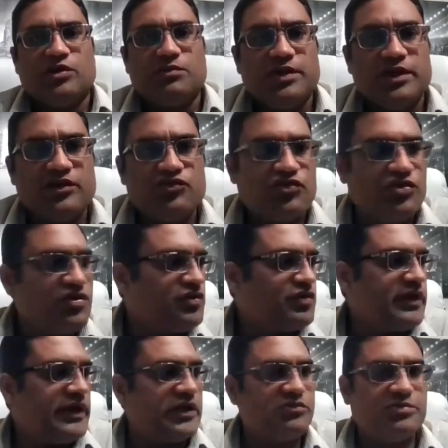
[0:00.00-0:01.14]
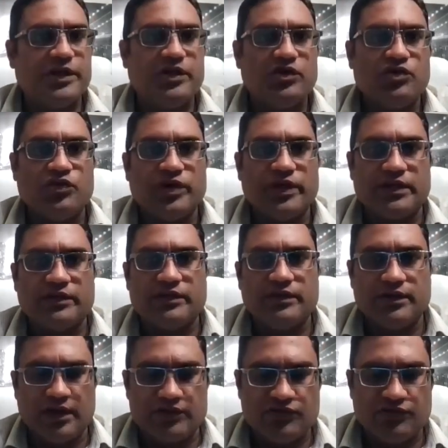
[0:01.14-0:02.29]
Global Institute has been doing
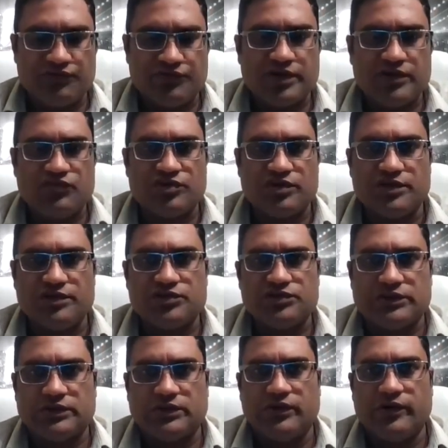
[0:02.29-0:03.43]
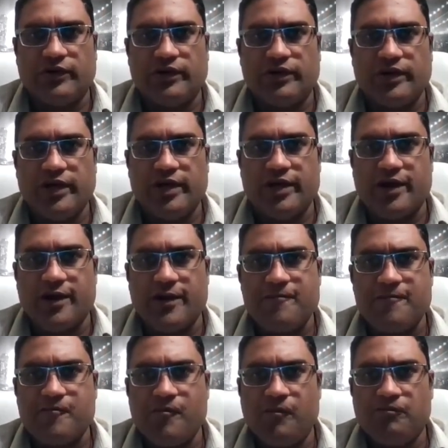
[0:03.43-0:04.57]
lots of research on AI.
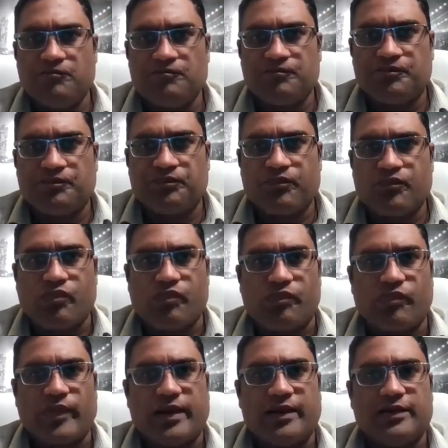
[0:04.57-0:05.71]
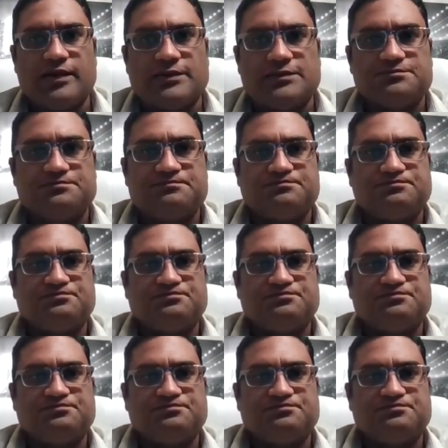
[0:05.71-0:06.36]
And